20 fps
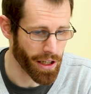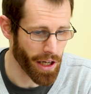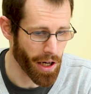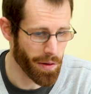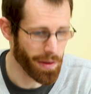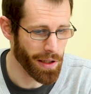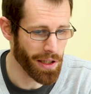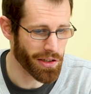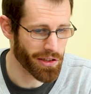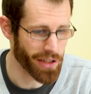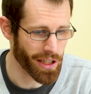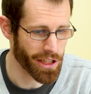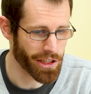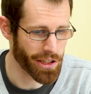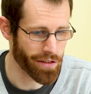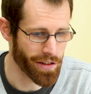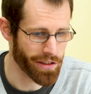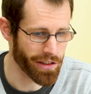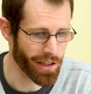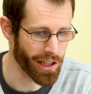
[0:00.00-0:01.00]
only 6
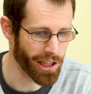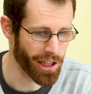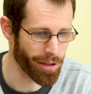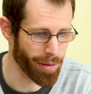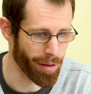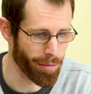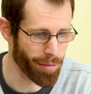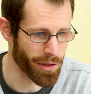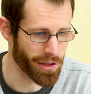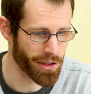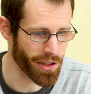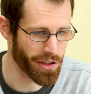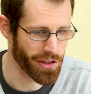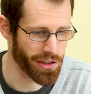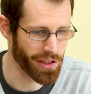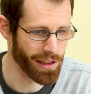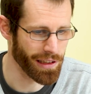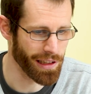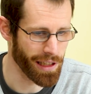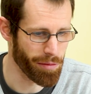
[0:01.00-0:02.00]
of the 10 commandments are
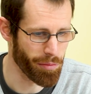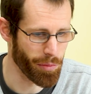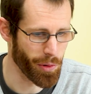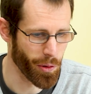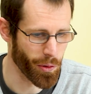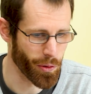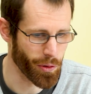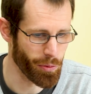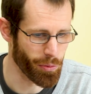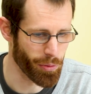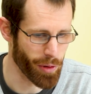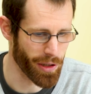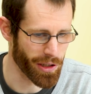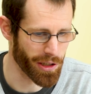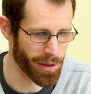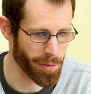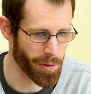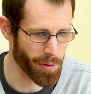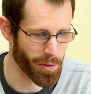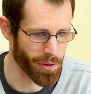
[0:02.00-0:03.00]
still important
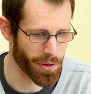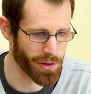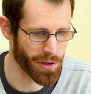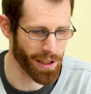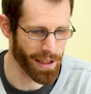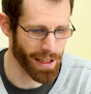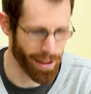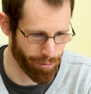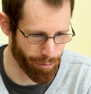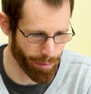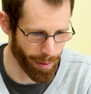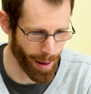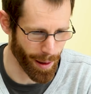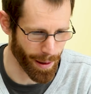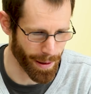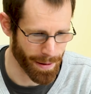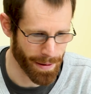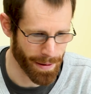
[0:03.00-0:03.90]
principles to live by.